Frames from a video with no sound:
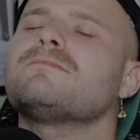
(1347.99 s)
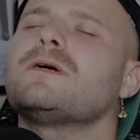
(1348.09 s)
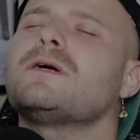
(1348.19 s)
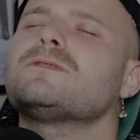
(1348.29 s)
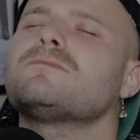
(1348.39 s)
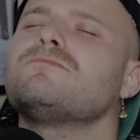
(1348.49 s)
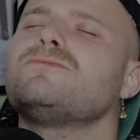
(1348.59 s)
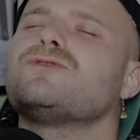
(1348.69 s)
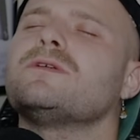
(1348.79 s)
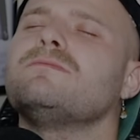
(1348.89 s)

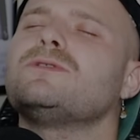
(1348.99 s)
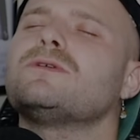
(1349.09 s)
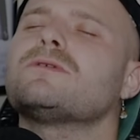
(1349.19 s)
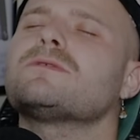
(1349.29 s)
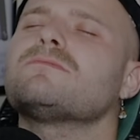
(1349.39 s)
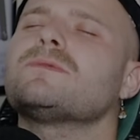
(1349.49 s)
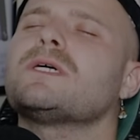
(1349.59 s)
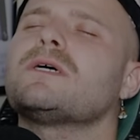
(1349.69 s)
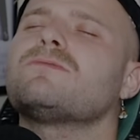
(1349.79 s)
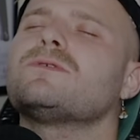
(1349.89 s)
awesome dream joke,
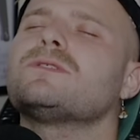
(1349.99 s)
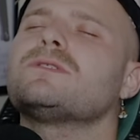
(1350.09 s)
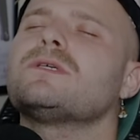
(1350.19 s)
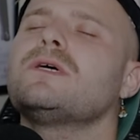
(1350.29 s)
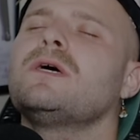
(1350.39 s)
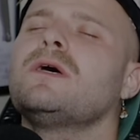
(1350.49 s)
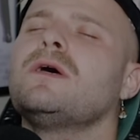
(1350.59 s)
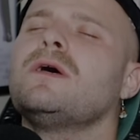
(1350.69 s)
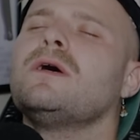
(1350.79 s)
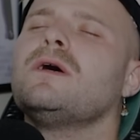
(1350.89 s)
that was
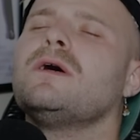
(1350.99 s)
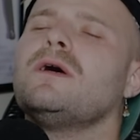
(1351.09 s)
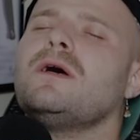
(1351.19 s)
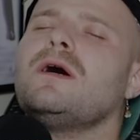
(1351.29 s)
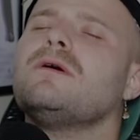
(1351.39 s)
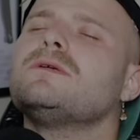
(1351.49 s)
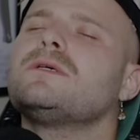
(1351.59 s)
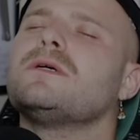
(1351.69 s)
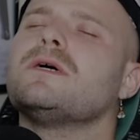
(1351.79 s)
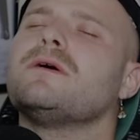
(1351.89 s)

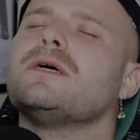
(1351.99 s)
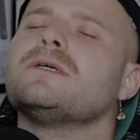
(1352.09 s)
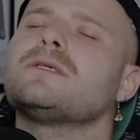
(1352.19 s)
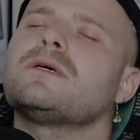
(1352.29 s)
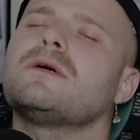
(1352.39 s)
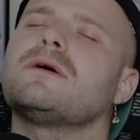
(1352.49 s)
hilarious.